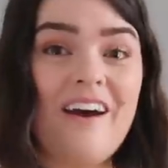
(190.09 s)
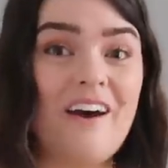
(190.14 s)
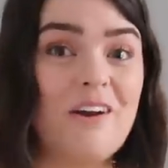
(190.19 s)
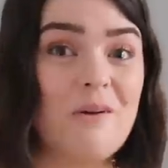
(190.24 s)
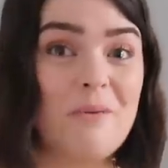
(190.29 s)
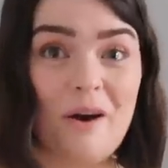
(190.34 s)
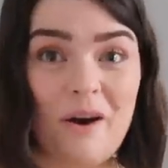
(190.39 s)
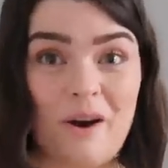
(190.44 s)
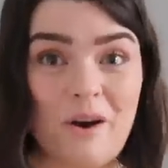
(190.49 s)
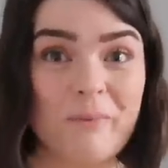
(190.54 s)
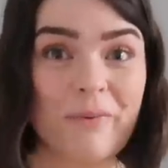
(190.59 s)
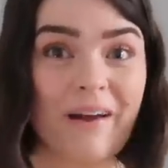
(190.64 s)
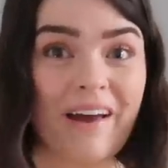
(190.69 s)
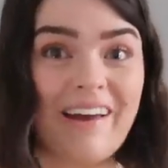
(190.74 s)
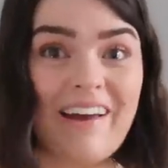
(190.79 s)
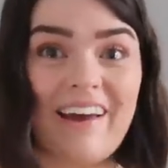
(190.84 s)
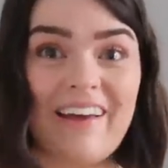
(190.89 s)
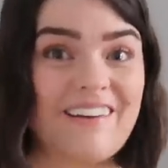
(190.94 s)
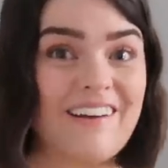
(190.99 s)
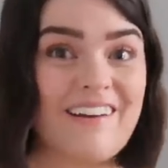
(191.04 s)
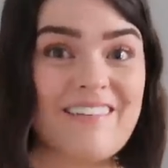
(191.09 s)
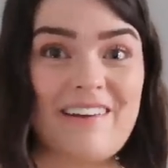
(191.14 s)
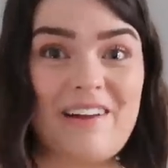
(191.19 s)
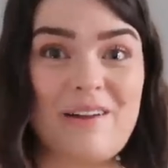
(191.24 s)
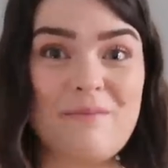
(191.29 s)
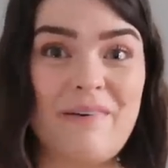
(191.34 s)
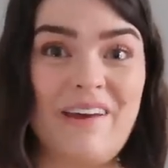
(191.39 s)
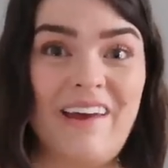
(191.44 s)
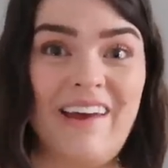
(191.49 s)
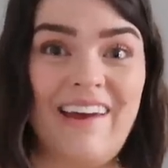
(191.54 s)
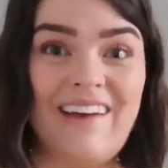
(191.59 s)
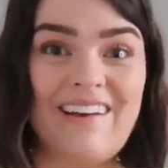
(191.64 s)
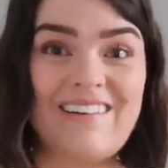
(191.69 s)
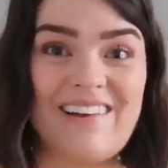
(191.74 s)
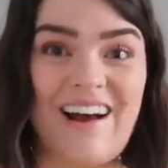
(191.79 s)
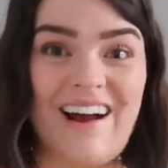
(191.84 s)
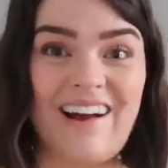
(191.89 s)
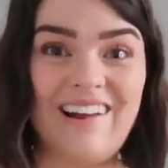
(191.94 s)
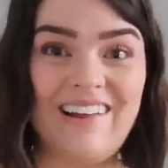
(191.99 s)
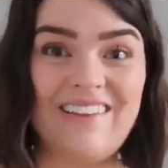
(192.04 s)
And I'm hoping that it's gonna be
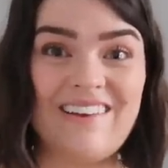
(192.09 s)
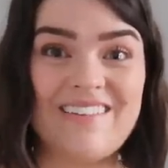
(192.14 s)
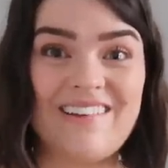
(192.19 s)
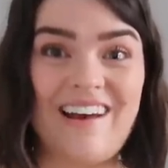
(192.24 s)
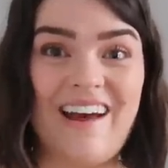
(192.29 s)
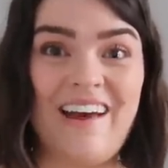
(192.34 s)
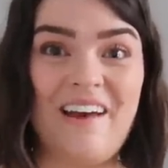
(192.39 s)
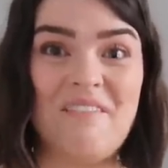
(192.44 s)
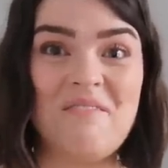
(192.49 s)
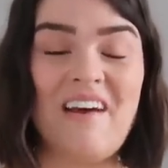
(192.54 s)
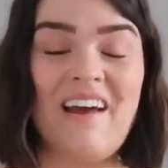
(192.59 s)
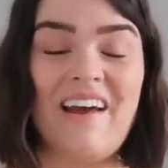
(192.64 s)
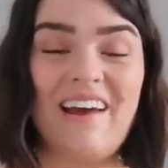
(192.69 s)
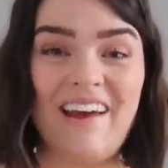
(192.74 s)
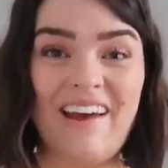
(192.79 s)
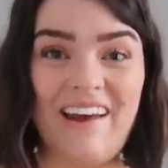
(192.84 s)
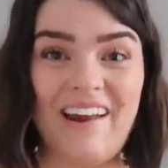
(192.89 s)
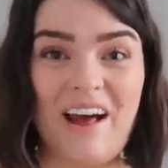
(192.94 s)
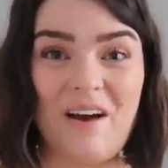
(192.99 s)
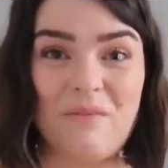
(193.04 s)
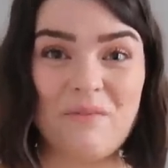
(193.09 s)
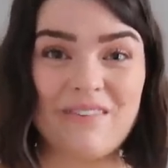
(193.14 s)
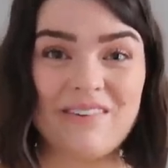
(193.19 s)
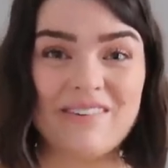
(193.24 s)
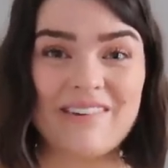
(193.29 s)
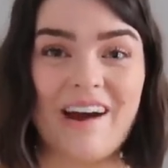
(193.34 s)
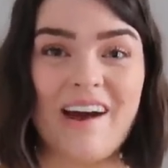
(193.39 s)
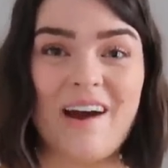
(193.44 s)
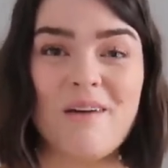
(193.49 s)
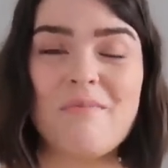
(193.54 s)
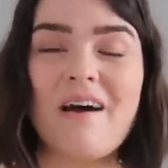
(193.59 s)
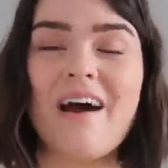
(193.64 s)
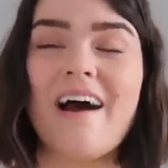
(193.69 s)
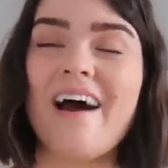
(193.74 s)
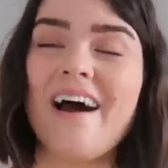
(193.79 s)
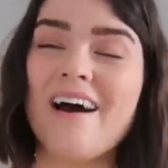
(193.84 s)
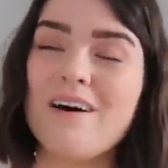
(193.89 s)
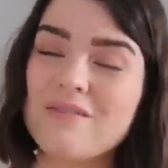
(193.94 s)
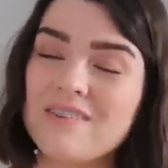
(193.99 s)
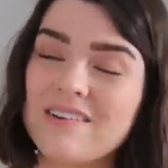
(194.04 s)
exactly the same in Amsterdam.
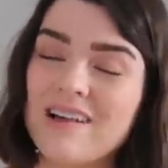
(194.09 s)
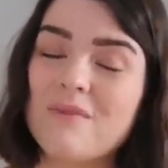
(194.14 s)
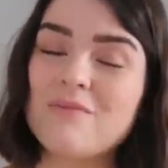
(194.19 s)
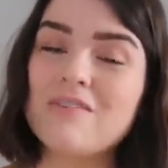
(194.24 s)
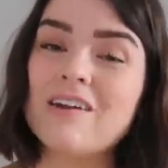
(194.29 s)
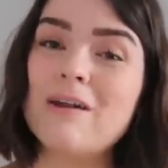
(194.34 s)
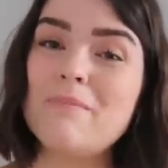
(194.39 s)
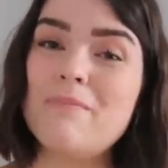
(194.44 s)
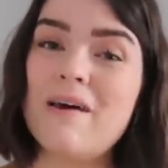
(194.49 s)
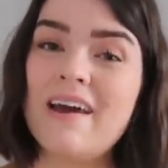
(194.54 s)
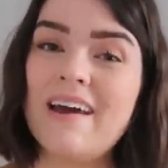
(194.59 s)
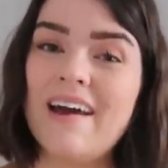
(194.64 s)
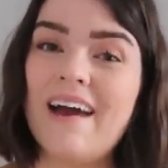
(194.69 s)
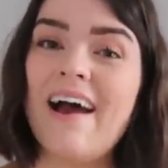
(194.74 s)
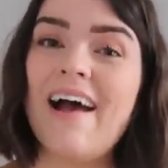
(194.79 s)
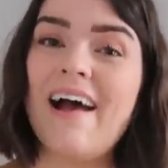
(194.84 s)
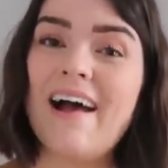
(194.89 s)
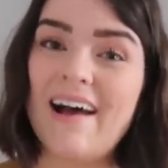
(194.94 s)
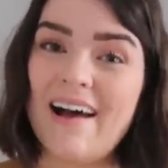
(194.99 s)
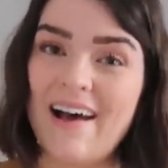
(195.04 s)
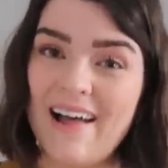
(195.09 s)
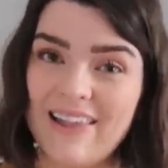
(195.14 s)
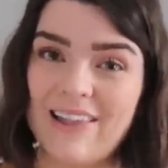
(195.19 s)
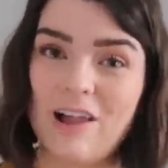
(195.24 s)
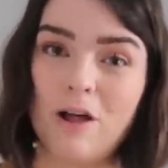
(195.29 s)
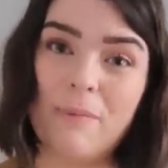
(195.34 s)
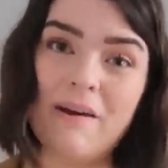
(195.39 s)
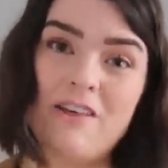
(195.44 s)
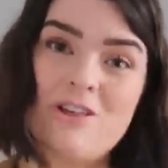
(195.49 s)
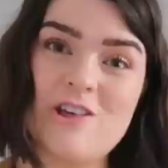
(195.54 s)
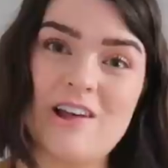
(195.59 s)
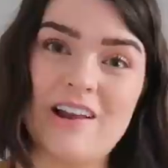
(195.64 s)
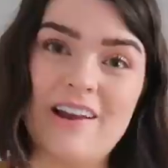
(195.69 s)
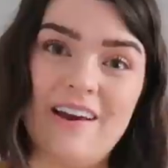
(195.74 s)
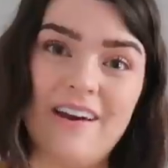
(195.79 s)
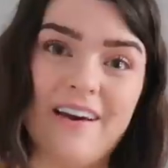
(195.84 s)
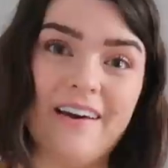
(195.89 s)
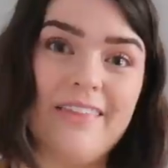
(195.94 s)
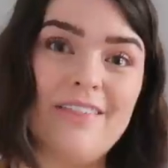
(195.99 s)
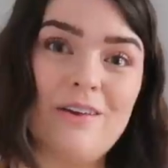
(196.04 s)
Amsterdam's gonna be a little bit
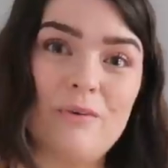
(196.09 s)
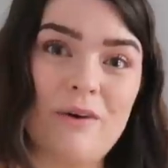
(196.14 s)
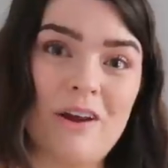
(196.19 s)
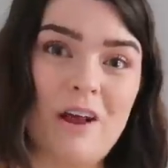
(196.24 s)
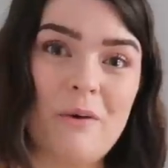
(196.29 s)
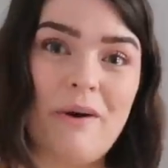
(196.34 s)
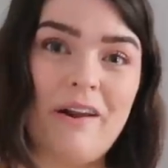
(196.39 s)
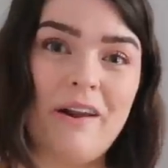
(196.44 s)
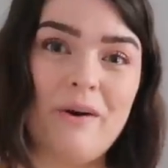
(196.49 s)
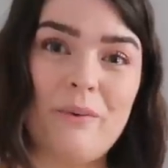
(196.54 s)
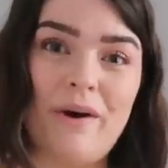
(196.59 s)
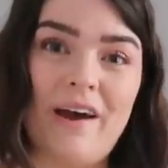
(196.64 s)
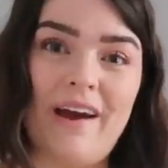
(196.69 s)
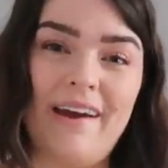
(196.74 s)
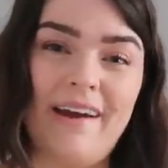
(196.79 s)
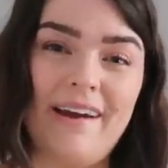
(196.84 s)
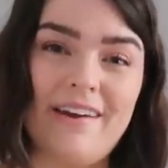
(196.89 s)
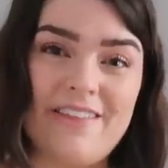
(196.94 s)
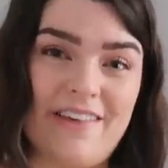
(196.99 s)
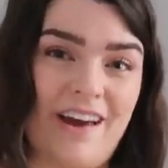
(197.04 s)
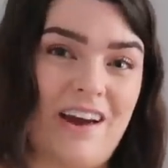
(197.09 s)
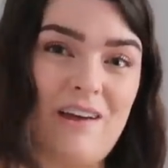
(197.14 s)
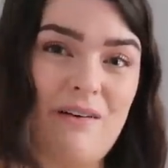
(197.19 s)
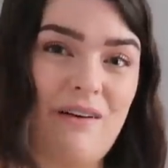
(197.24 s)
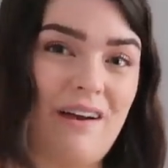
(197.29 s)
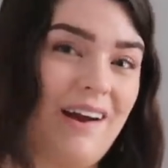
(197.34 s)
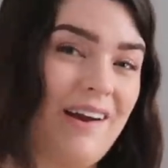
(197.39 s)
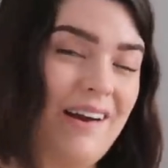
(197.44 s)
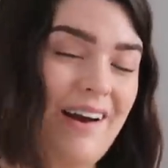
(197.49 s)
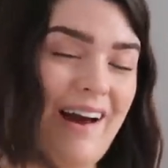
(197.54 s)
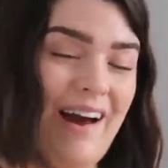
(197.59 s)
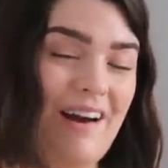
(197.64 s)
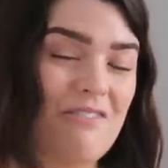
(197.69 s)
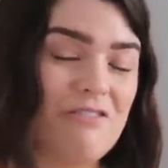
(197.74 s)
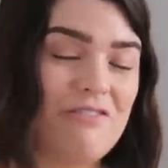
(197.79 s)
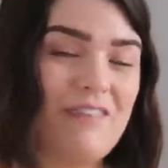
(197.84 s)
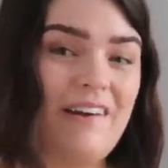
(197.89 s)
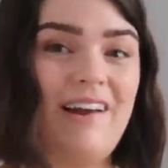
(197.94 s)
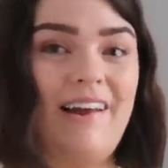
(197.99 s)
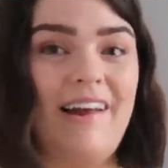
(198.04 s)
chillier than when I went away in January, I have
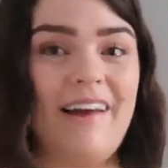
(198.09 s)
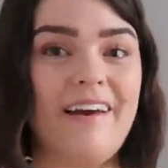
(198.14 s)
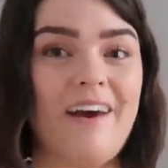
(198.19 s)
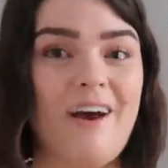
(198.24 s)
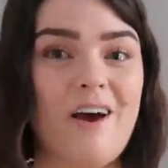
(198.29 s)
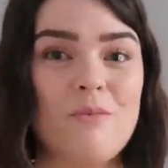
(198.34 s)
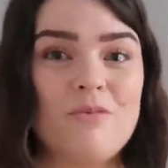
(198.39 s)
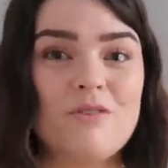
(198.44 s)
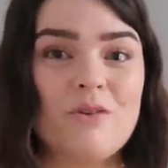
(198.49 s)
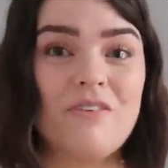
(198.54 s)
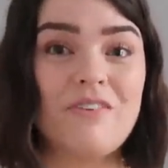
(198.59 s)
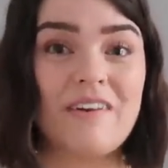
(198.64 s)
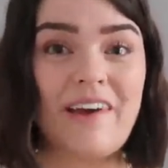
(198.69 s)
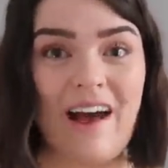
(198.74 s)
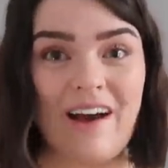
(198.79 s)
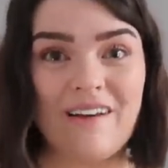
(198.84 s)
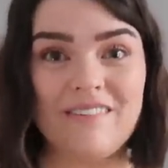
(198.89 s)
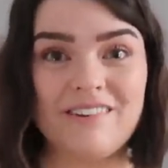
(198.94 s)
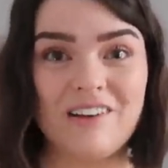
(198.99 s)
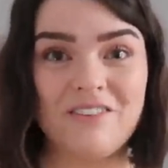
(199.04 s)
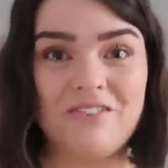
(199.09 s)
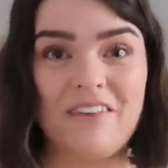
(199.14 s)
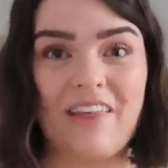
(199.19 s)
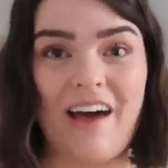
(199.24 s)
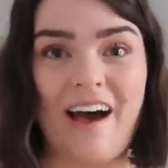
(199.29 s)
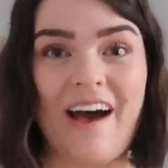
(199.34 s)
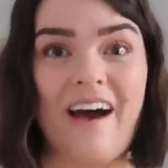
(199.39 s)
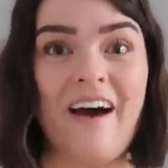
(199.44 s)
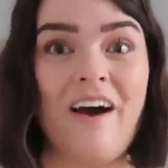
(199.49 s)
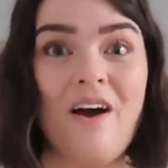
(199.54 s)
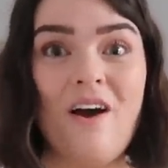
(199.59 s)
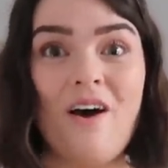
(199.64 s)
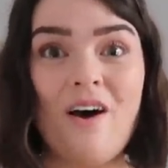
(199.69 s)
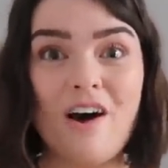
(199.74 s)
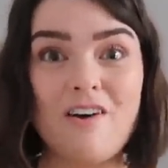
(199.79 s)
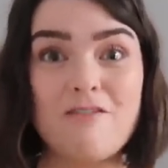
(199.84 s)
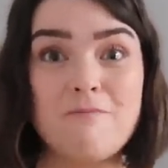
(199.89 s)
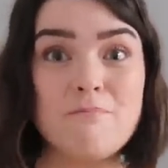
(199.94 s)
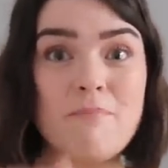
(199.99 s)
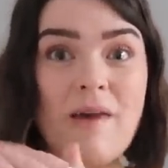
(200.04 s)
a feeling. Um, so I've accounted for that.
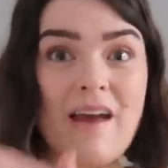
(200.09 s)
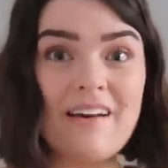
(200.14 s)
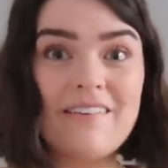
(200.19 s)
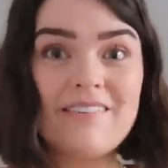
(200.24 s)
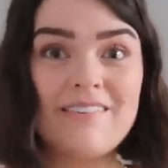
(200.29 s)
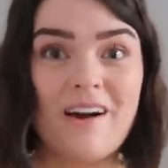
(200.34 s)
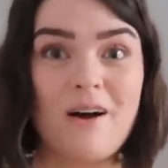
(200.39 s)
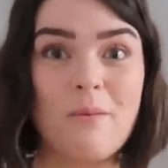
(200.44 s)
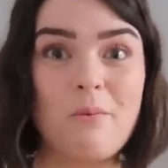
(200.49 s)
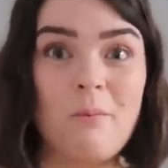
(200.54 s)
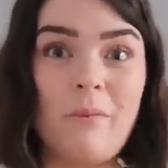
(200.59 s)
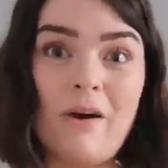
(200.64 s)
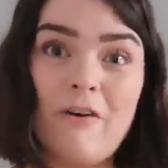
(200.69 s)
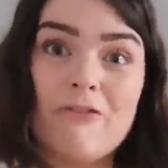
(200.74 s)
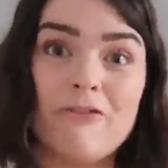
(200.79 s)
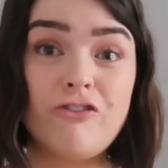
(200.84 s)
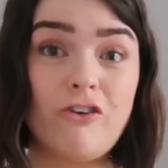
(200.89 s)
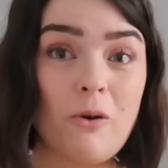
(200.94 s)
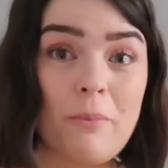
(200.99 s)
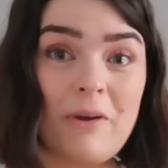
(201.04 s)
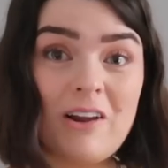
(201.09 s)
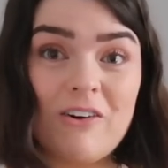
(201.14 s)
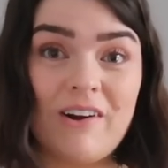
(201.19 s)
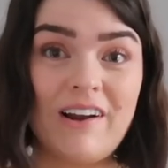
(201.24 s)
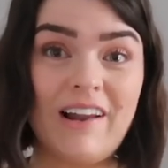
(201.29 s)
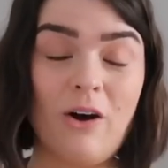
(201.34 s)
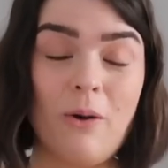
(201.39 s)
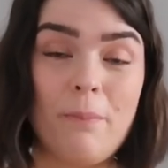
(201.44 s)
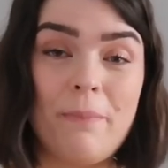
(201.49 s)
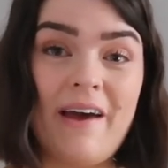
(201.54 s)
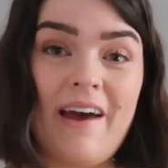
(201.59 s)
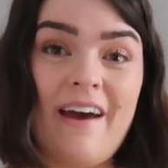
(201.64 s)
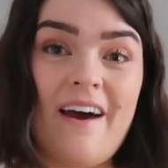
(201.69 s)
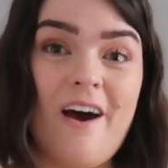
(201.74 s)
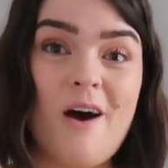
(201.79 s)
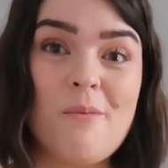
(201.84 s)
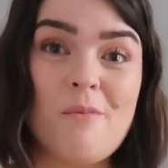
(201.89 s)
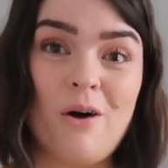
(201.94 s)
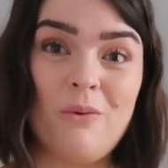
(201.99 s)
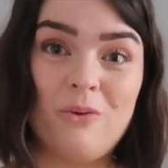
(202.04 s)
I've mixed up my formula a little
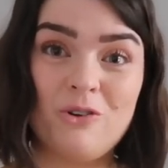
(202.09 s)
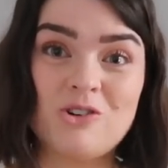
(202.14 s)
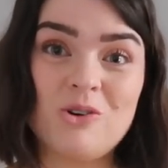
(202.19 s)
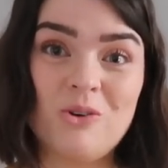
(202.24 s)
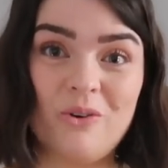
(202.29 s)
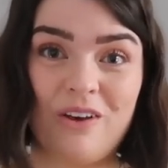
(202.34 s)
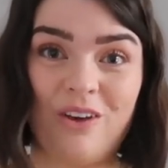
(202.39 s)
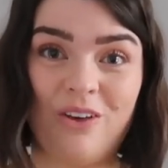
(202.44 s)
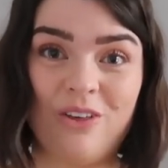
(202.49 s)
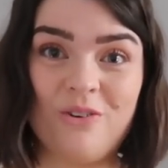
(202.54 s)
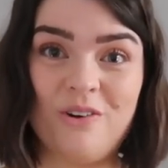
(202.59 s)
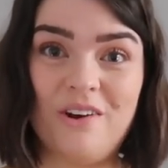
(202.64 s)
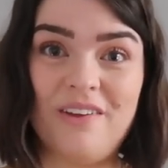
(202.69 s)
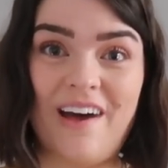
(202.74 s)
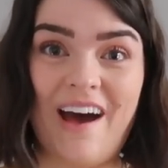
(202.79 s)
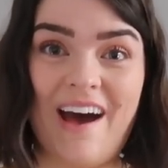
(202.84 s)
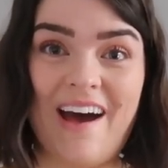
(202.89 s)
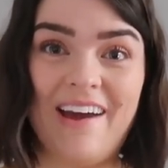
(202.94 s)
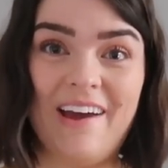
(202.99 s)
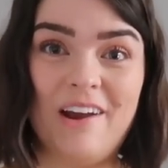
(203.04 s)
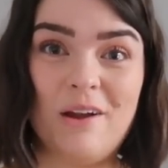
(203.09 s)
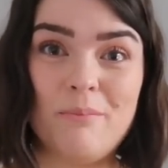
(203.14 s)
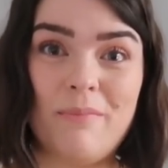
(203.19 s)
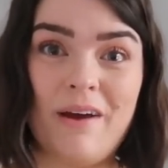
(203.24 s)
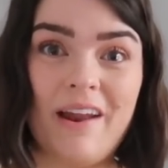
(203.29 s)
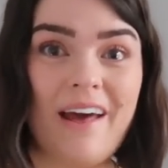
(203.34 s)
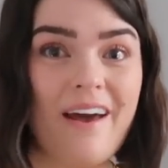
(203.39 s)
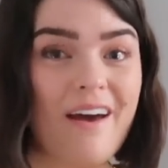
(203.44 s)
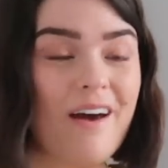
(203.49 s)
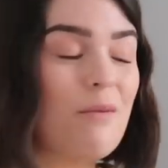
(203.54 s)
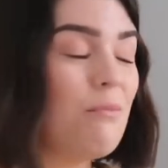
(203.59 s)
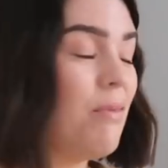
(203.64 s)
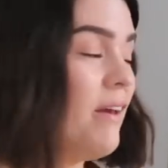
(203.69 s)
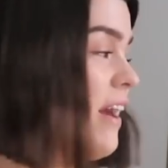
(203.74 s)
bit. Um, I will talk you through that in a minute. Um,